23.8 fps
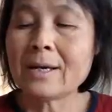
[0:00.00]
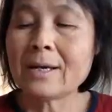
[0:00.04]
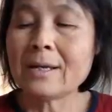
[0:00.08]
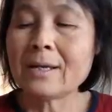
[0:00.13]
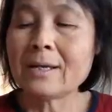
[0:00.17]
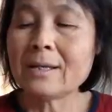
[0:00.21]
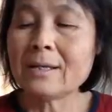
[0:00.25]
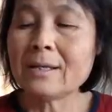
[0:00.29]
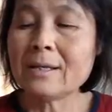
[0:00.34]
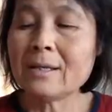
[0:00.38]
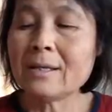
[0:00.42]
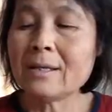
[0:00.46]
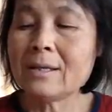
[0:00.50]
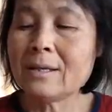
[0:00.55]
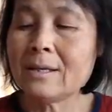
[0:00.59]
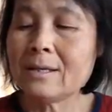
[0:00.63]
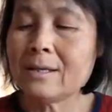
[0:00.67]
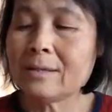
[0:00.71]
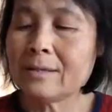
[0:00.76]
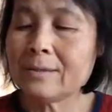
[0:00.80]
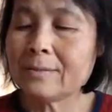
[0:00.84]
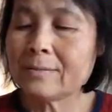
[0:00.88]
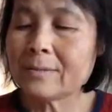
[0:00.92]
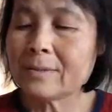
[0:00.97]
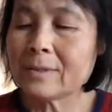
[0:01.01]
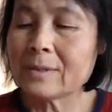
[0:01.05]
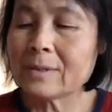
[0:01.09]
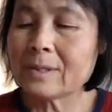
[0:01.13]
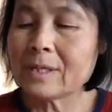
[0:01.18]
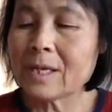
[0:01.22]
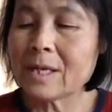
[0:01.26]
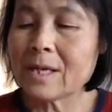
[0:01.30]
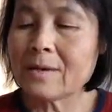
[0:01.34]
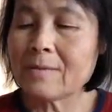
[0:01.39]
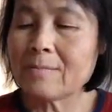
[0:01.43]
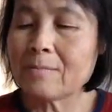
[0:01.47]
in the
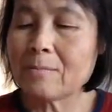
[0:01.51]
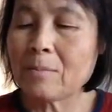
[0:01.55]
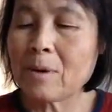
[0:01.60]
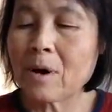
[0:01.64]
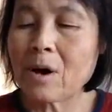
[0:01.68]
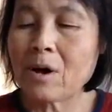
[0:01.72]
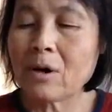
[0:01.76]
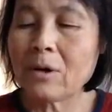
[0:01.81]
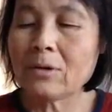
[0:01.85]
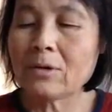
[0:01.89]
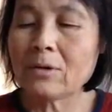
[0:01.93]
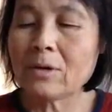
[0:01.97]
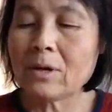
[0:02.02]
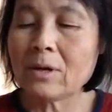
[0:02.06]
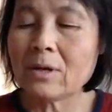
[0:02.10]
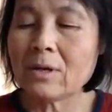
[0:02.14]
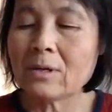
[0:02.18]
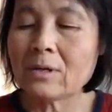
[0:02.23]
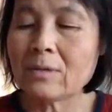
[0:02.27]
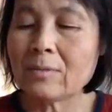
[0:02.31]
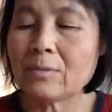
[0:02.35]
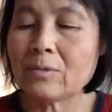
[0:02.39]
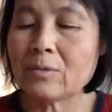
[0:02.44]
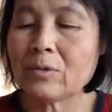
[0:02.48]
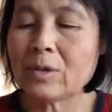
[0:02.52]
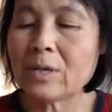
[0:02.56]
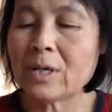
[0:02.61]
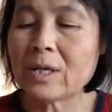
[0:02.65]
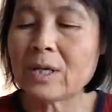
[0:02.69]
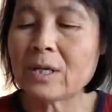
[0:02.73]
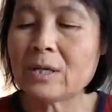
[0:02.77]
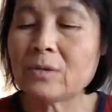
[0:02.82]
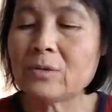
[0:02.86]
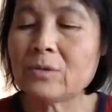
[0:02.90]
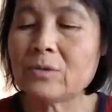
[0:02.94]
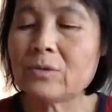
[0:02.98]
same pot and bring
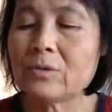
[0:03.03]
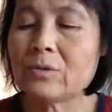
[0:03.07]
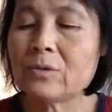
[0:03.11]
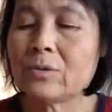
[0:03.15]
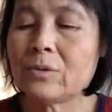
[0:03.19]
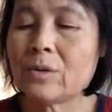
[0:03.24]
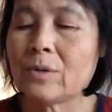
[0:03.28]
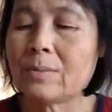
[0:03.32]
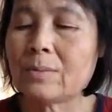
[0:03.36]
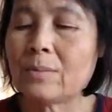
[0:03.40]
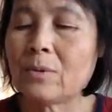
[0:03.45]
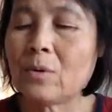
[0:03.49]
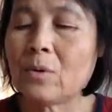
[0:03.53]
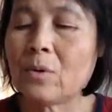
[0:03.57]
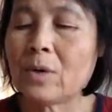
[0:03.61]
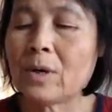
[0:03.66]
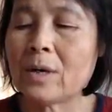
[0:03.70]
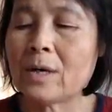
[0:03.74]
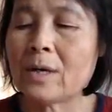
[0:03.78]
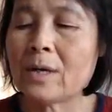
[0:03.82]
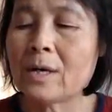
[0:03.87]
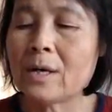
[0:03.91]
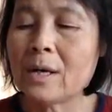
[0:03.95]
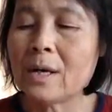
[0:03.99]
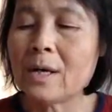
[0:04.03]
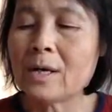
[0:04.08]
it to a boil.